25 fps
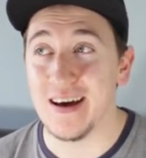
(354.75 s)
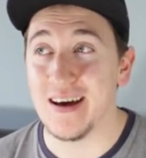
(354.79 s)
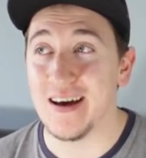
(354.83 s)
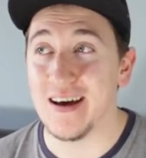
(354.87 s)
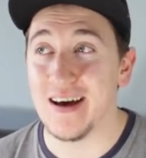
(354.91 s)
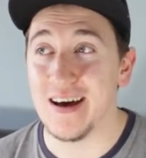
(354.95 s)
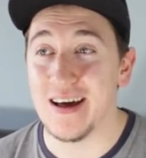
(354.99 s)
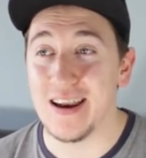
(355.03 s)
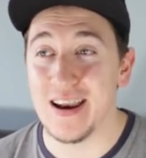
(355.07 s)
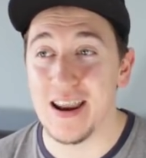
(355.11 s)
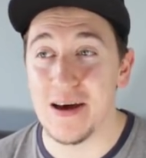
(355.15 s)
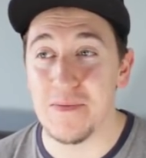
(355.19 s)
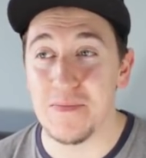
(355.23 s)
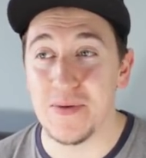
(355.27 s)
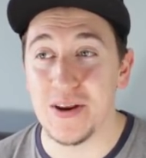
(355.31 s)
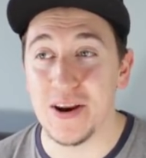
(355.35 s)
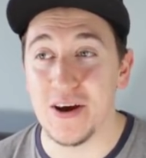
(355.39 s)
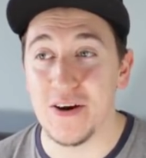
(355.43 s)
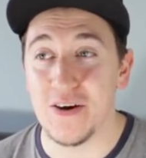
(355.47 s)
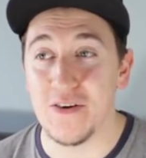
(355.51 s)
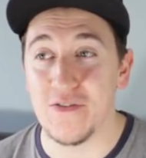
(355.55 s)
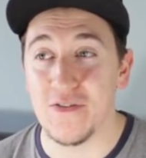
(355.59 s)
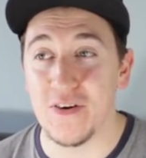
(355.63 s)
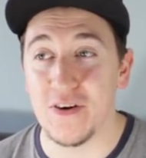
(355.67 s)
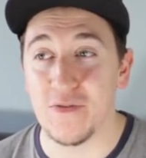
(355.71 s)
Let me
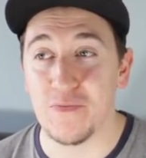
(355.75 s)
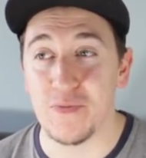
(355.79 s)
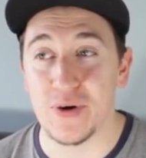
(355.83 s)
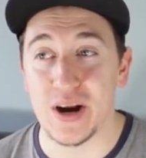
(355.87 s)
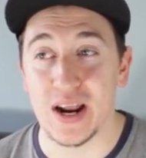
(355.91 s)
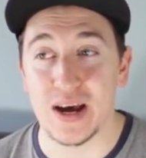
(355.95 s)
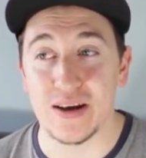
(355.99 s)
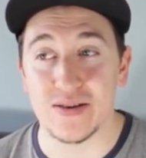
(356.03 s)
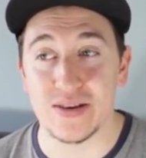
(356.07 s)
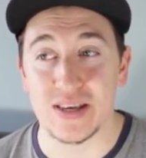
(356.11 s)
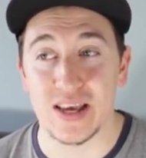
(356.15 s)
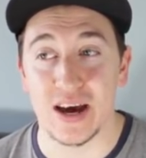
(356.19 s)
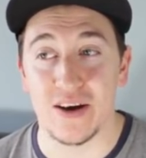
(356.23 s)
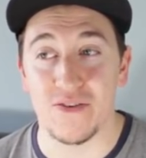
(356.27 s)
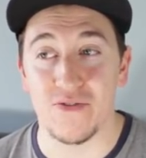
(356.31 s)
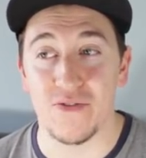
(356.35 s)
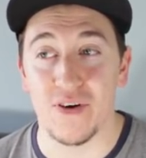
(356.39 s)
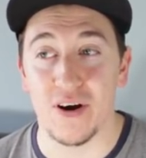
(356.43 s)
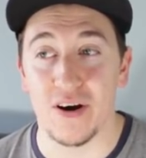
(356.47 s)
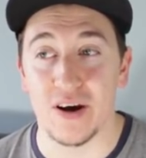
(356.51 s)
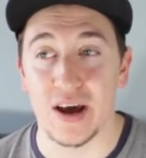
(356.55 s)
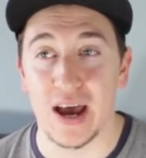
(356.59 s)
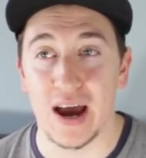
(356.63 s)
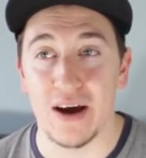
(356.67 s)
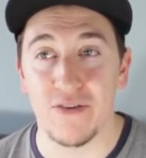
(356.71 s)
know if I've pronounced that right.